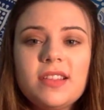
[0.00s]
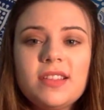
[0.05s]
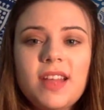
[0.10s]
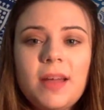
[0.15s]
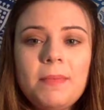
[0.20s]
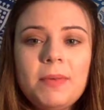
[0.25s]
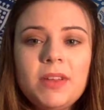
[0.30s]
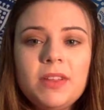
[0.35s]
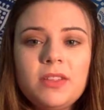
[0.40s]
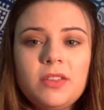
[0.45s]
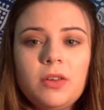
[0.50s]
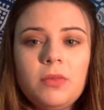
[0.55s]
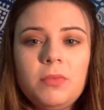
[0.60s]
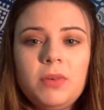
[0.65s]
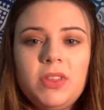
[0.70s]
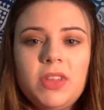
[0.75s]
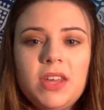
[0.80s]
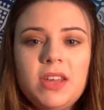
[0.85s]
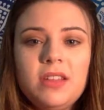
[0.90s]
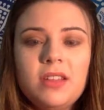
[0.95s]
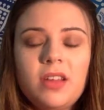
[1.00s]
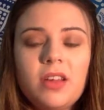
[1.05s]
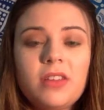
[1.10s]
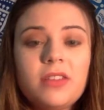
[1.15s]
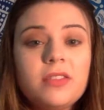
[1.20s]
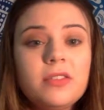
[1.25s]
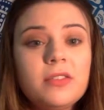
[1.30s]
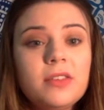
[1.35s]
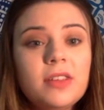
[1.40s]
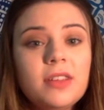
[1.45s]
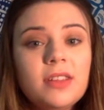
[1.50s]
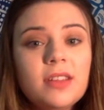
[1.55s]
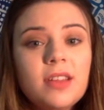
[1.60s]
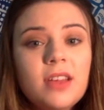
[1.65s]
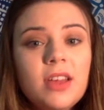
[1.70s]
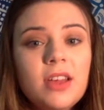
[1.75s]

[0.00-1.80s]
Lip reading: stepping stone with ESOL students,